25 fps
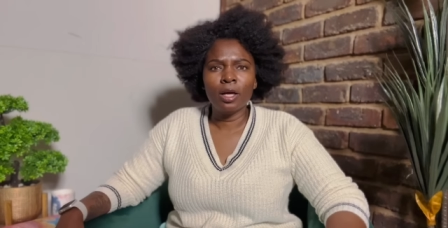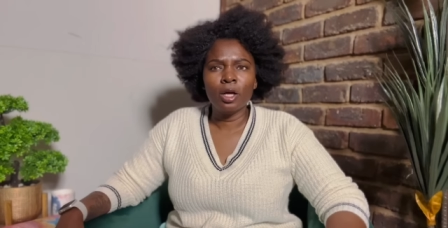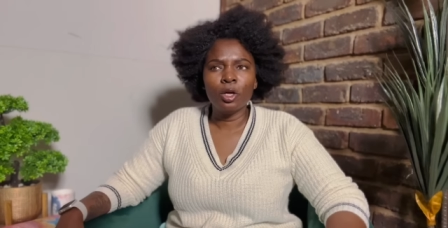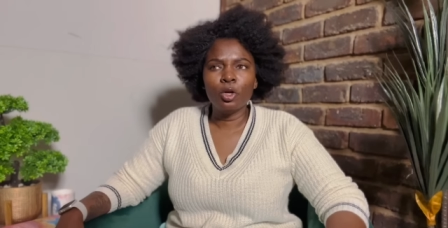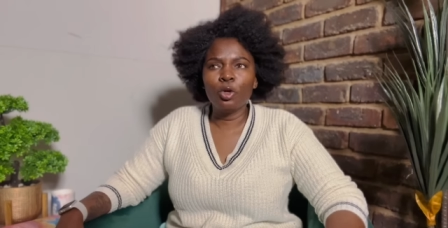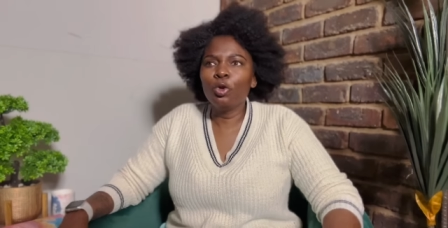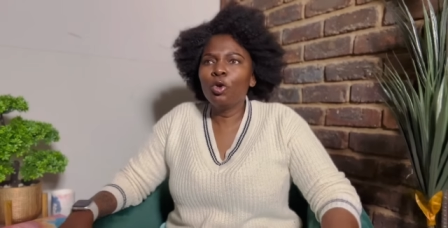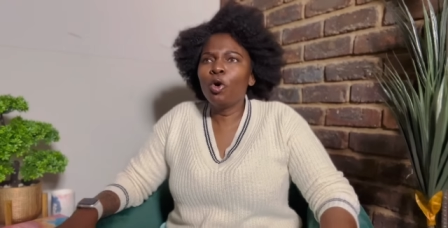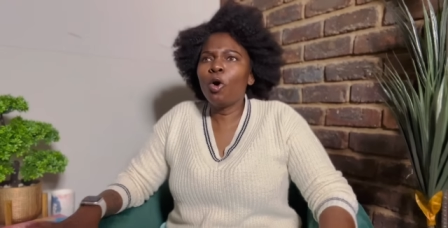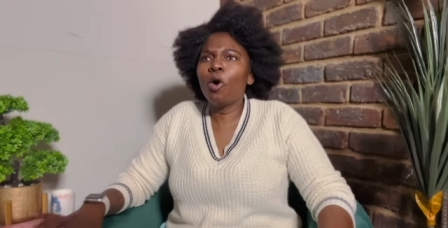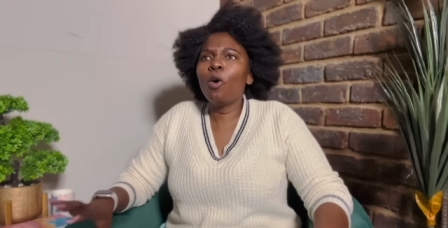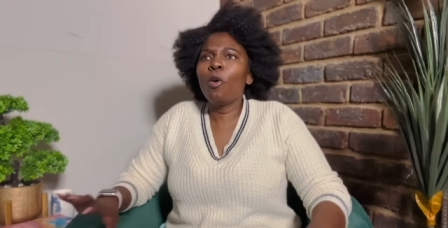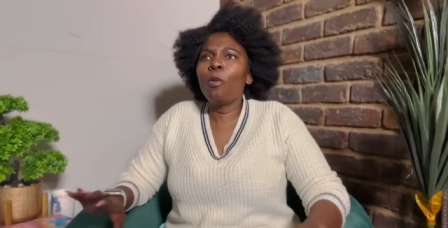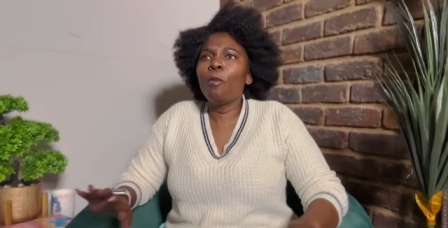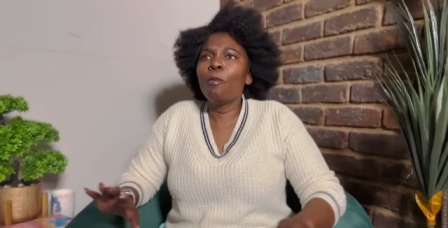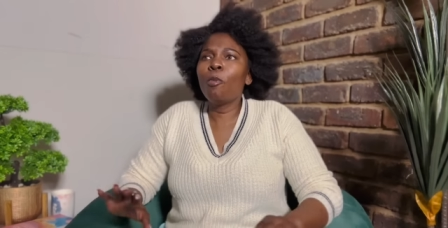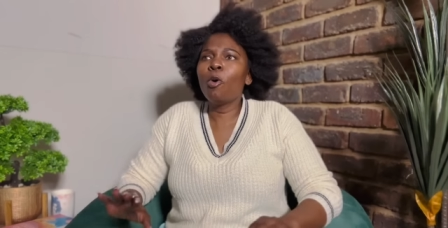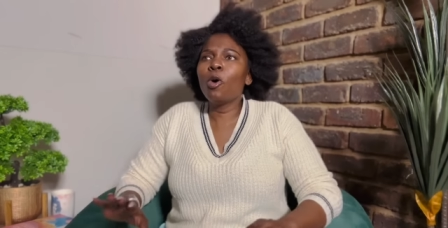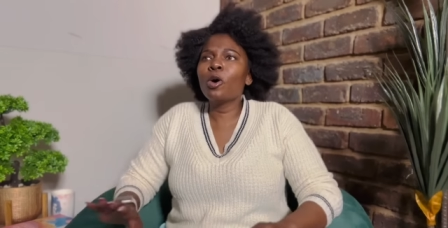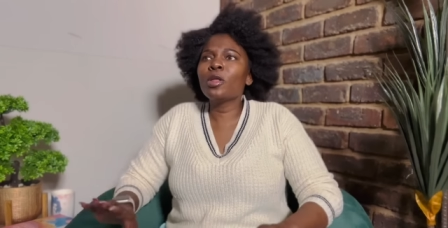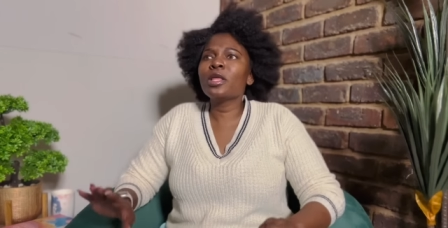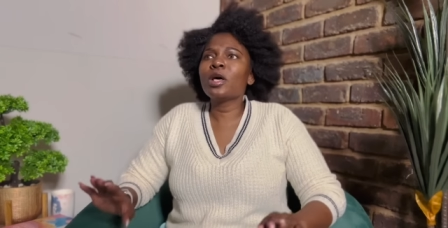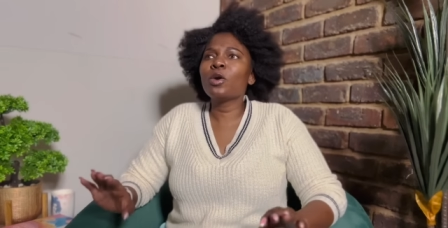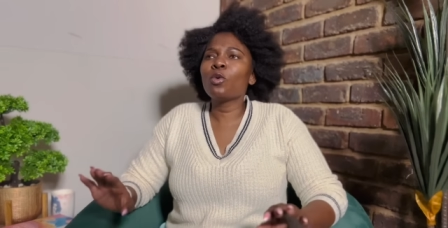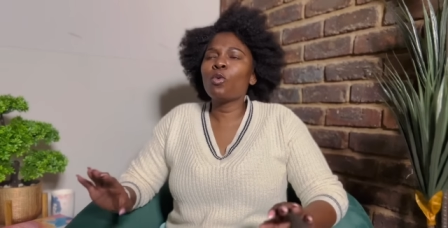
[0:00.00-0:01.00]
You know,
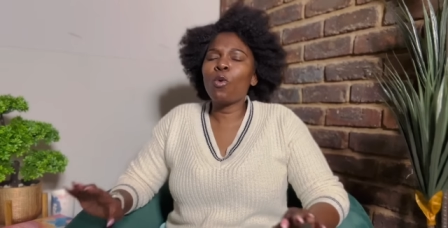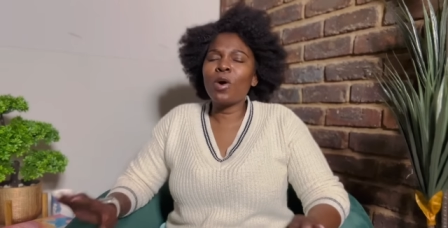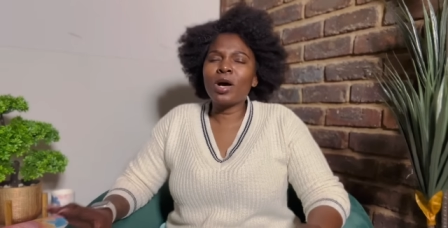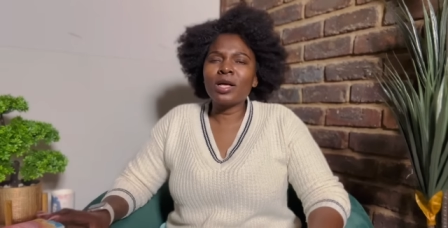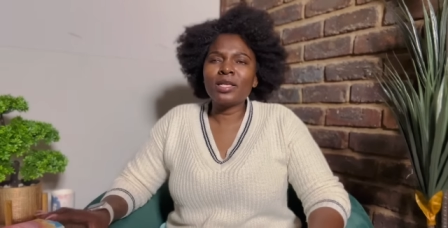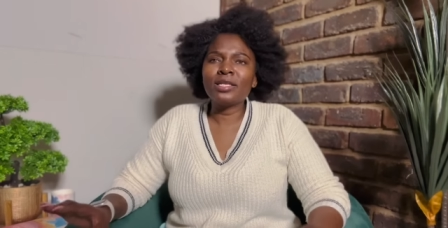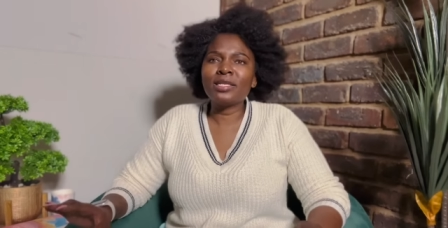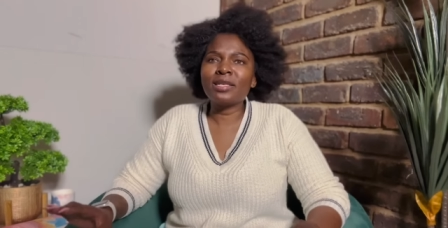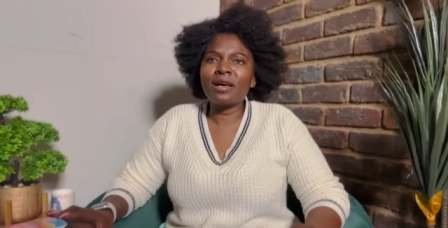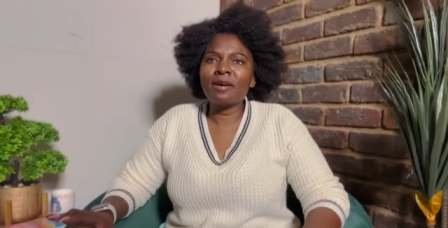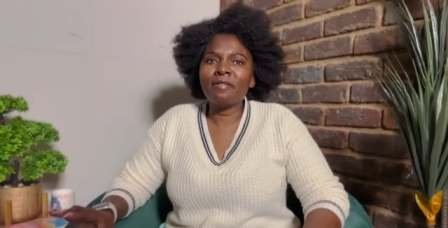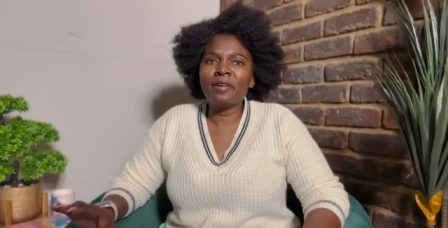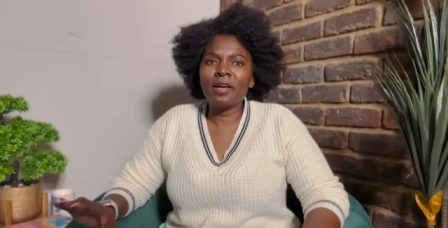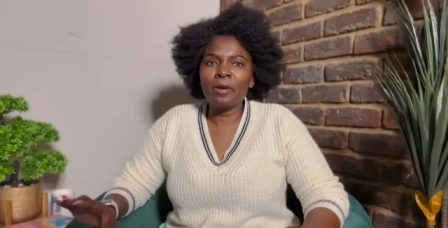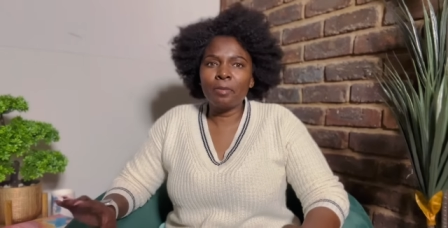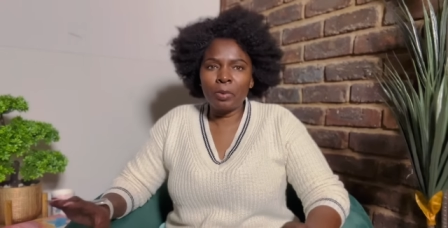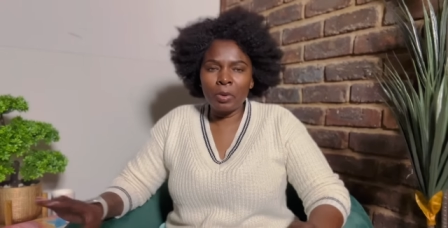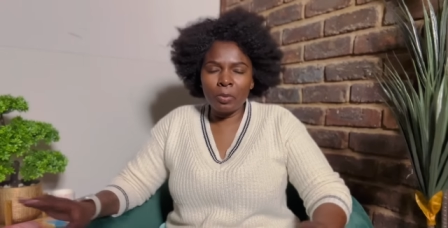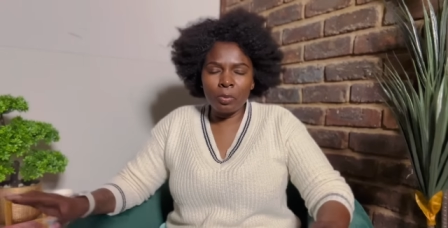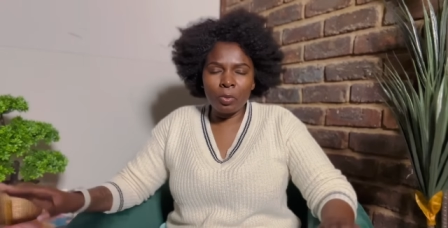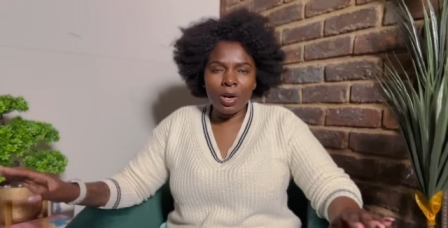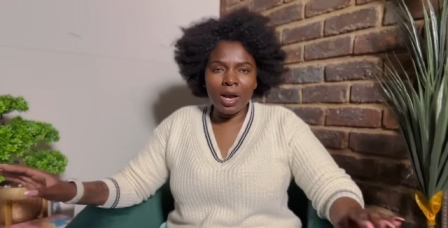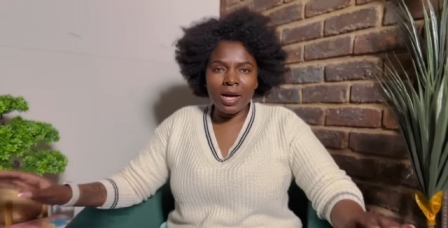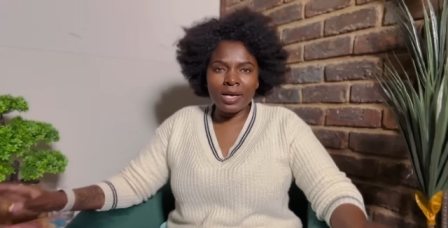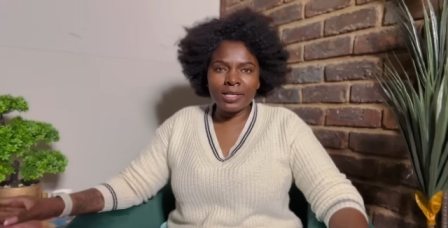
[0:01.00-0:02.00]
more than once I've had people